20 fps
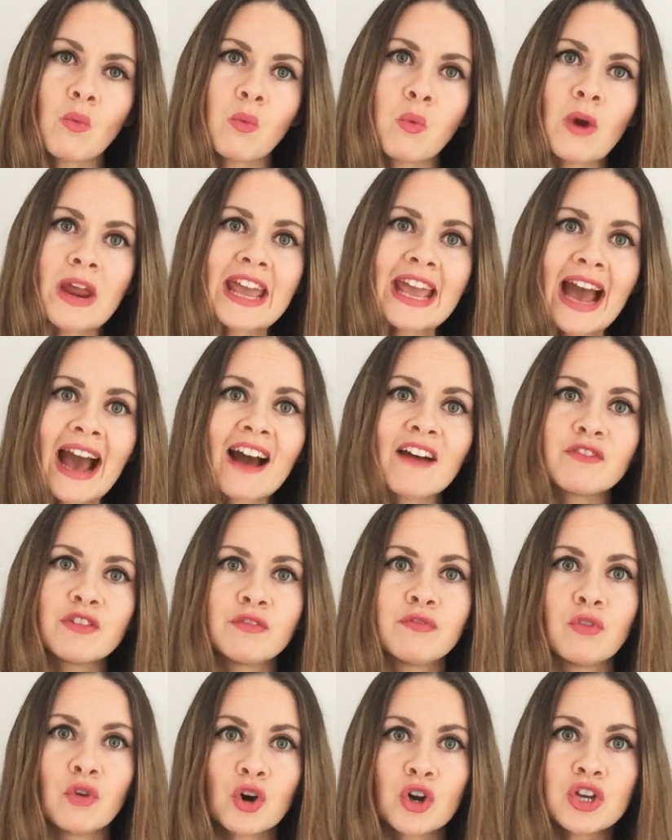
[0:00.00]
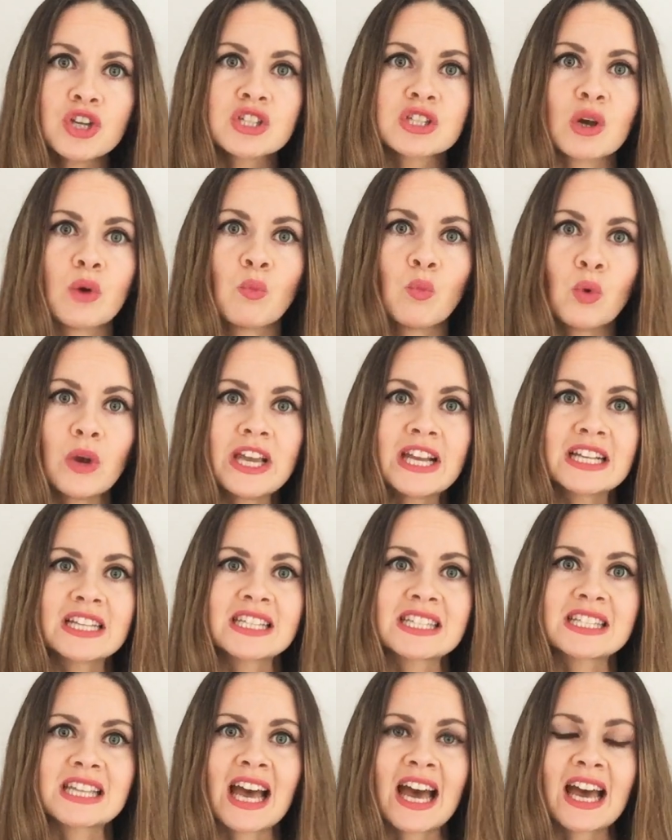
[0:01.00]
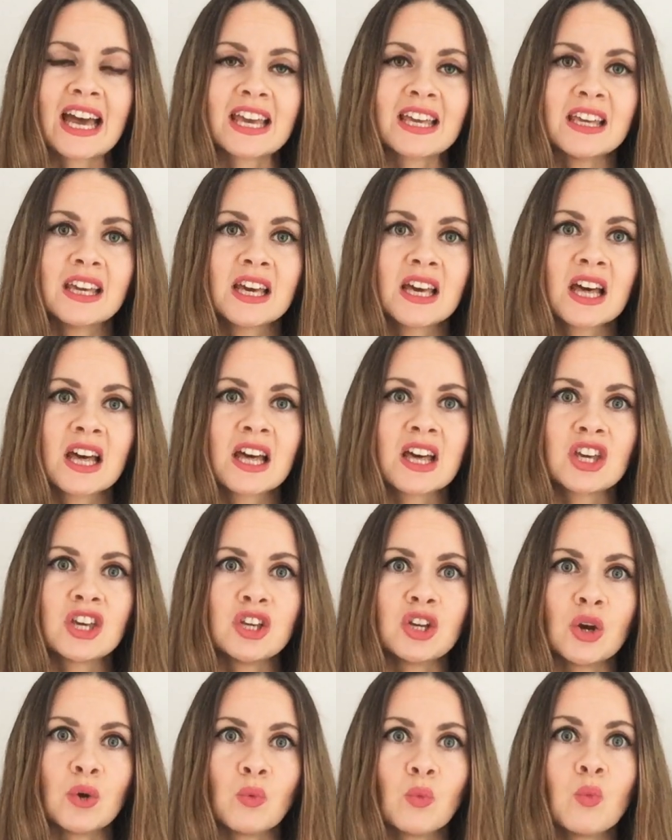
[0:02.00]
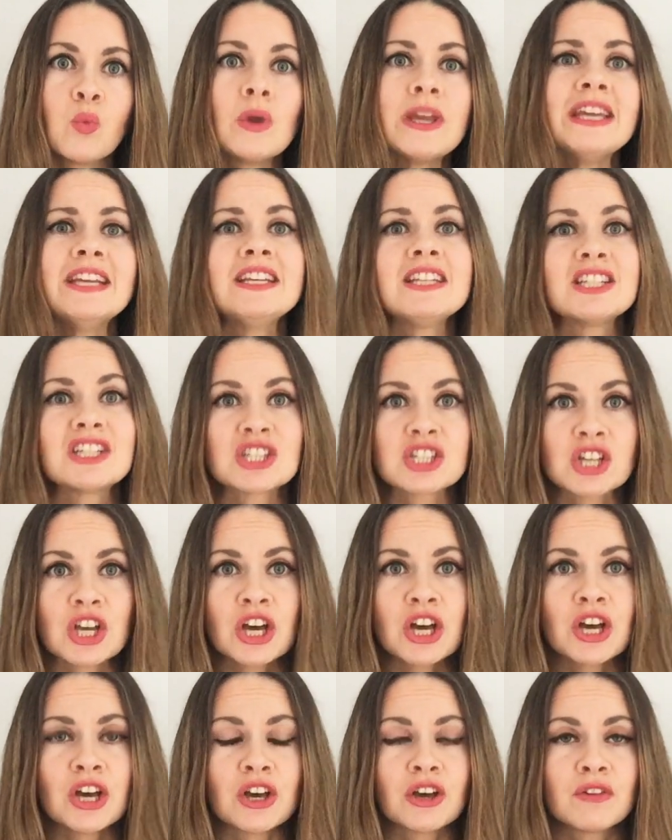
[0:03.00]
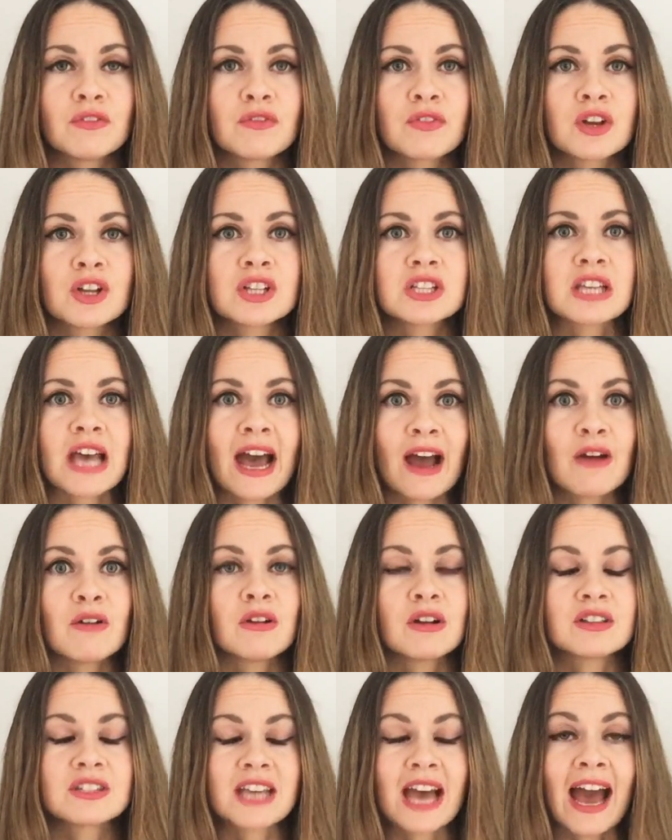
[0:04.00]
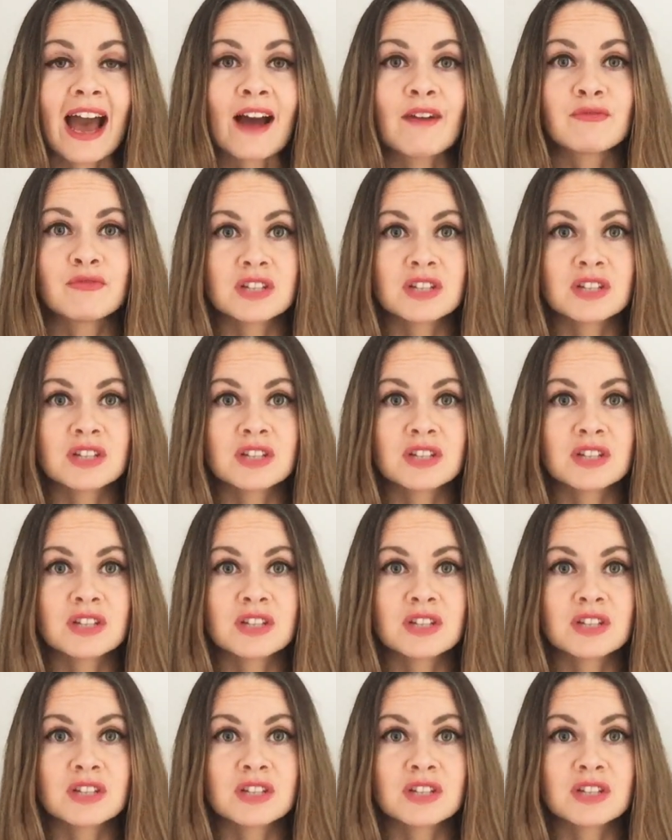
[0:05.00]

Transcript: we have a voice and we can say, you know, we deserve to have